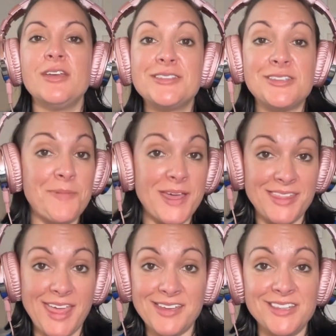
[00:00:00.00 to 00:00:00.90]
So by
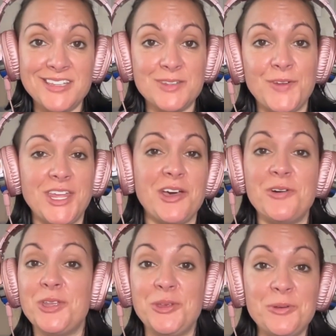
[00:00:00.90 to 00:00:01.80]
the end of this video,
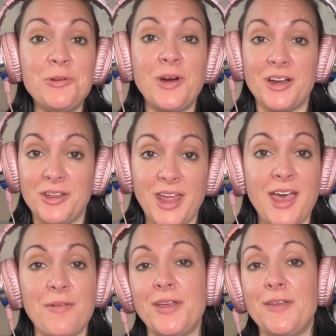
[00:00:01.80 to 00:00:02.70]
you are going to
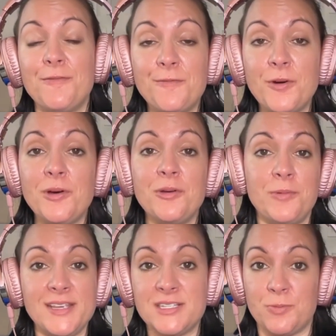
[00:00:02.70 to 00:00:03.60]
have a full
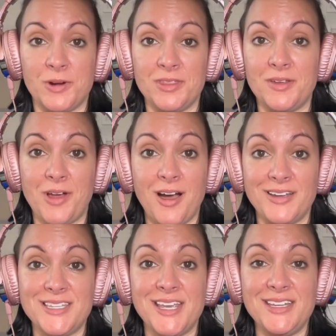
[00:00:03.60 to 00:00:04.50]
week's worth of
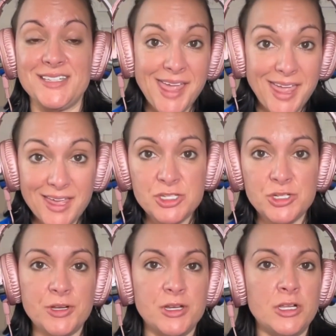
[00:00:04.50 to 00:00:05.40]
content, and you're
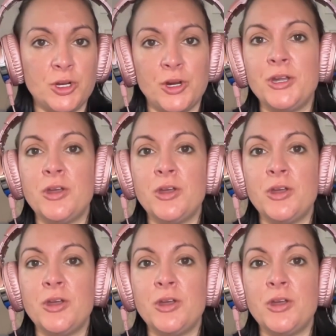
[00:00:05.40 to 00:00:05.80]
going to learn